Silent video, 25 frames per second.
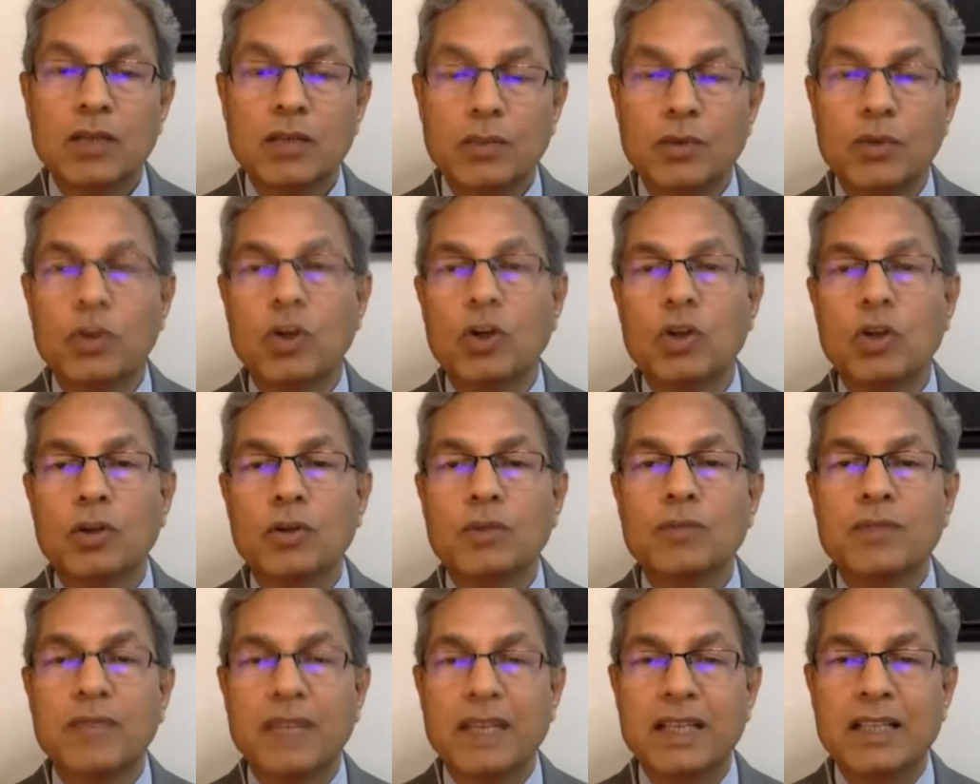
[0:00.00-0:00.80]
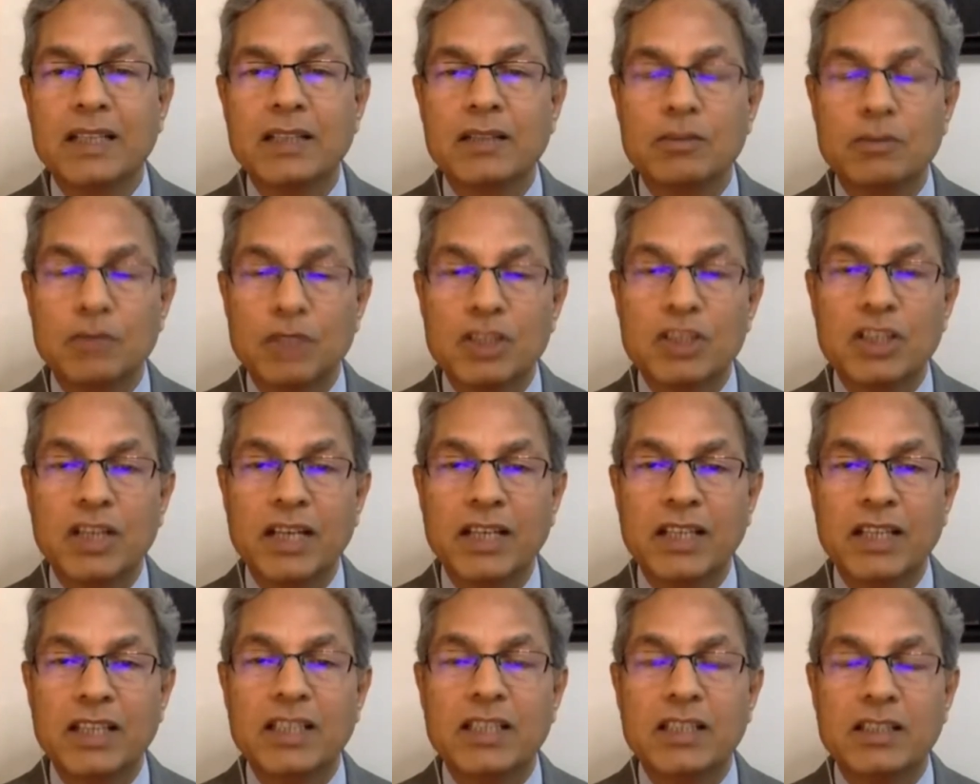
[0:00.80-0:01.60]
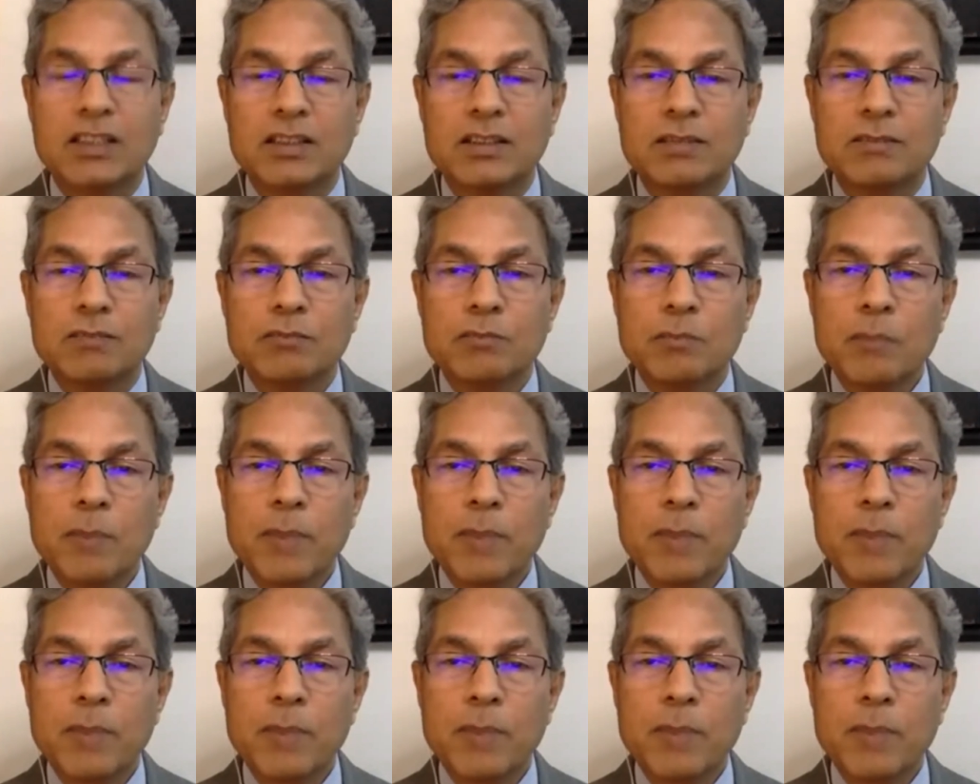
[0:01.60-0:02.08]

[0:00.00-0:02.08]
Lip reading: 4 out of 10 were Chinese.